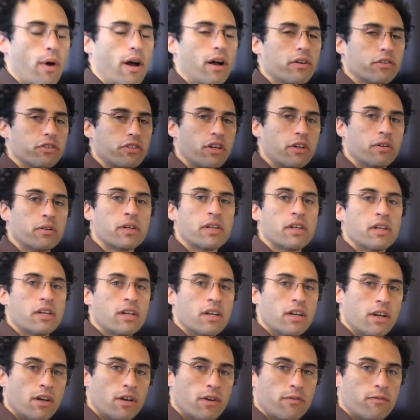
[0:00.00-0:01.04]
well. So
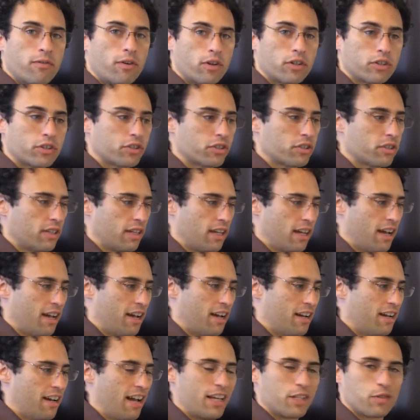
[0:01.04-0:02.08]
first,
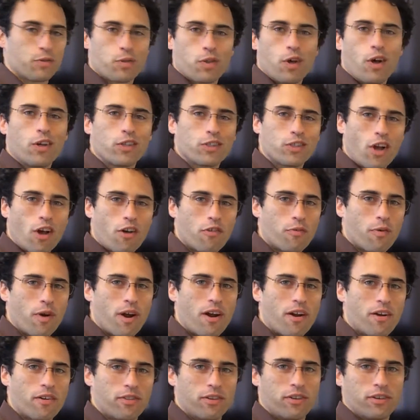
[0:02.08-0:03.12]
as with all
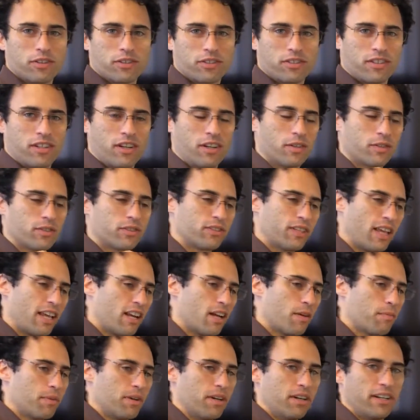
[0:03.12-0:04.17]
software, there's
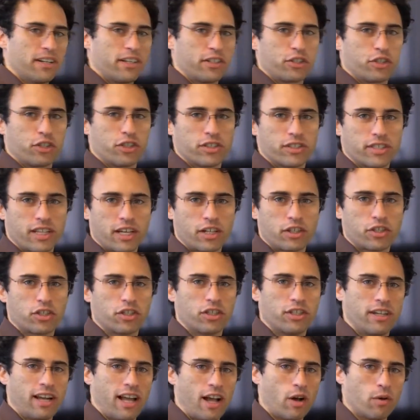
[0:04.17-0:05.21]
setup and
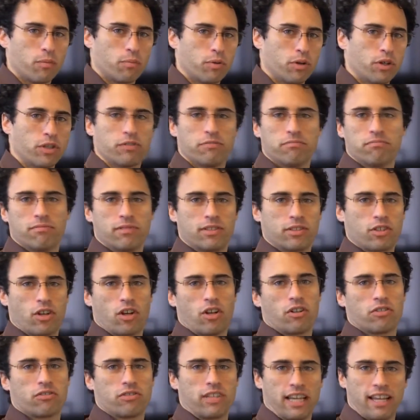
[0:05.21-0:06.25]
initialization and output. It's
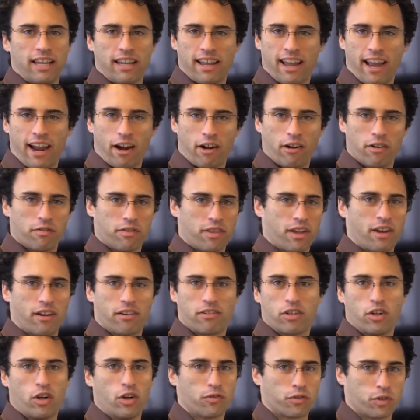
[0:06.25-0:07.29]
all taken care of there.
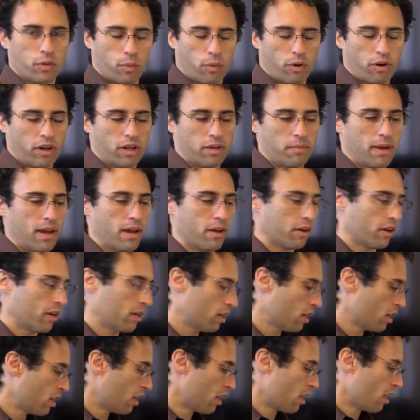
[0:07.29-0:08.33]
You don't have to worry about
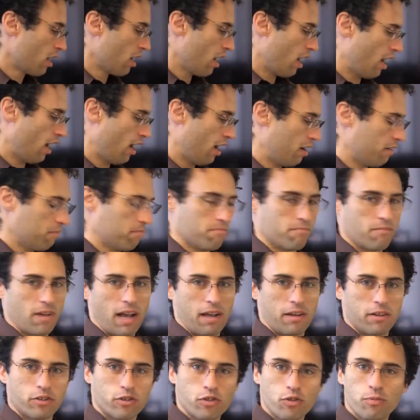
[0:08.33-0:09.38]
it. I
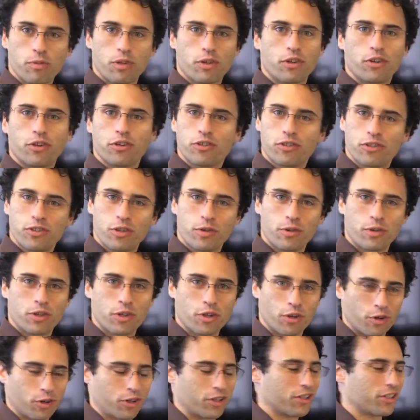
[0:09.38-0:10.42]
assume that
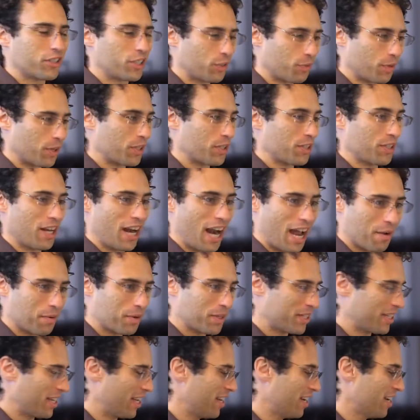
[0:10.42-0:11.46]
you're in the situation that I
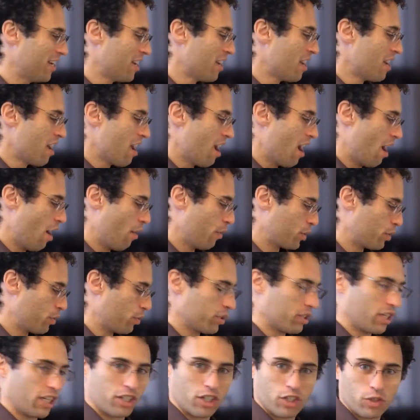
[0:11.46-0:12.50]
was in, which
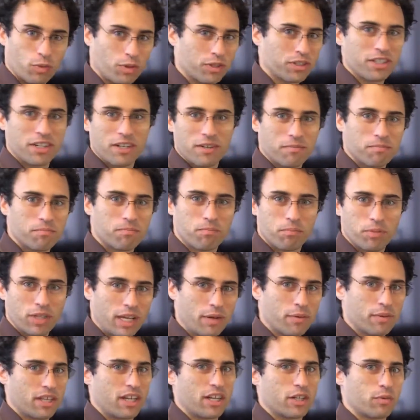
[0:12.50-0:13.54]
was I just wanted to play
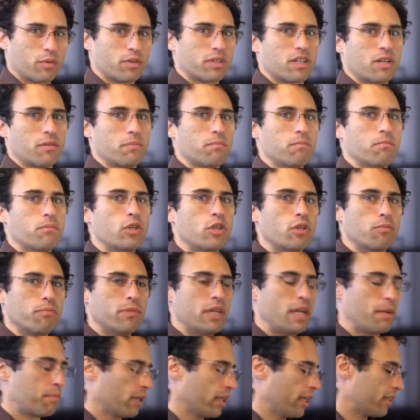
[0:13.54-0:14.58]
with it. I just wanted to
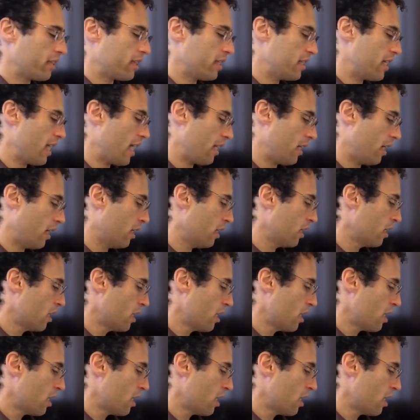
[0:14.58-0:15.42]
manipulate the data.